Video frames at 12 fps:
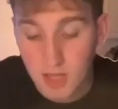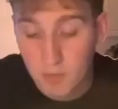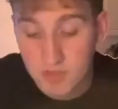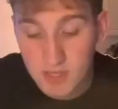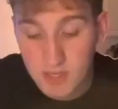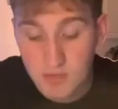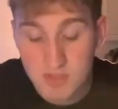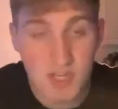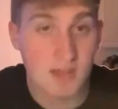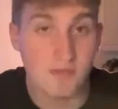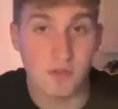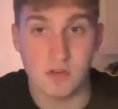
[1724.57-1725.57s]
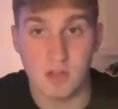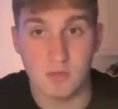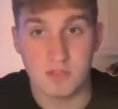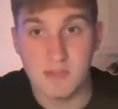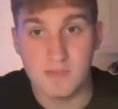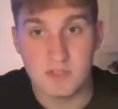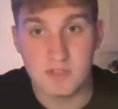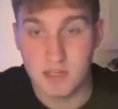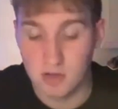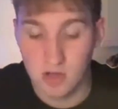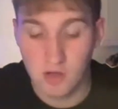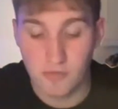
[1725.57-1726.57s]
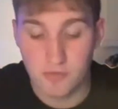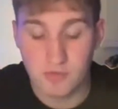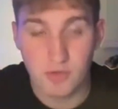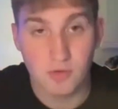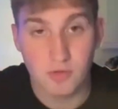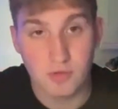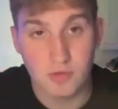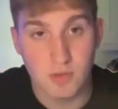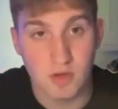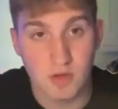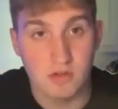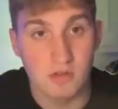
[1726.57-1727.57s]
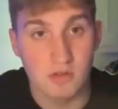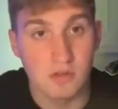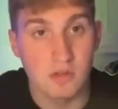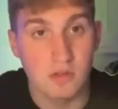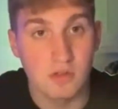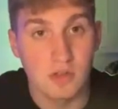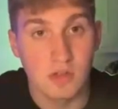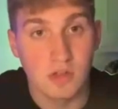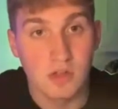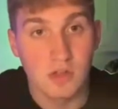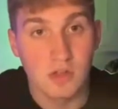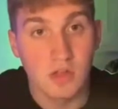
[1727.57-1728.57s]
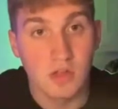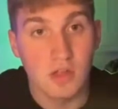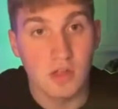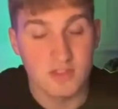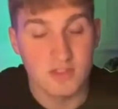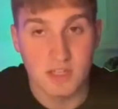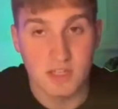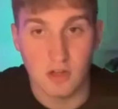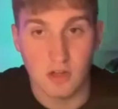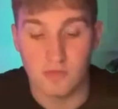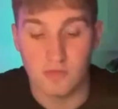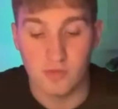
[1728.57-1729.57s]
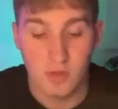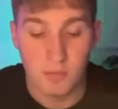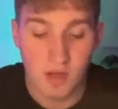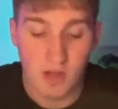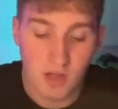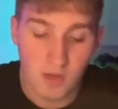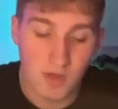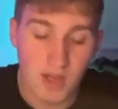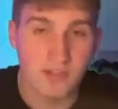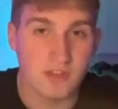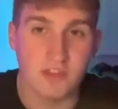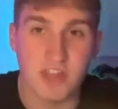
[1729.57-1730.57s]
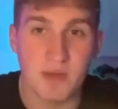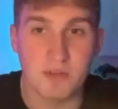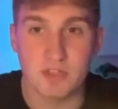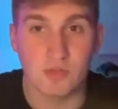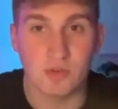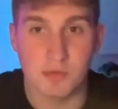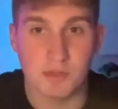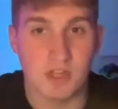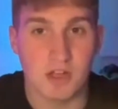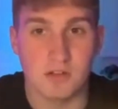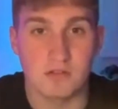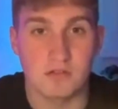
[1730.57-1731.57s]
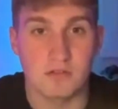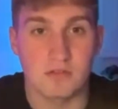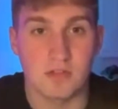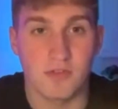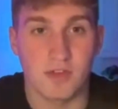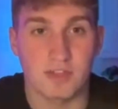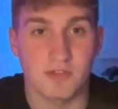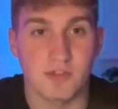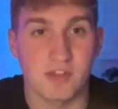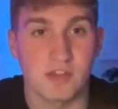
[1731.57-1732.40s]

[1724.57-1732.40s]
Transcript: it was an even second half. It was 21-21 in the second half, but the damage had already been done effectively.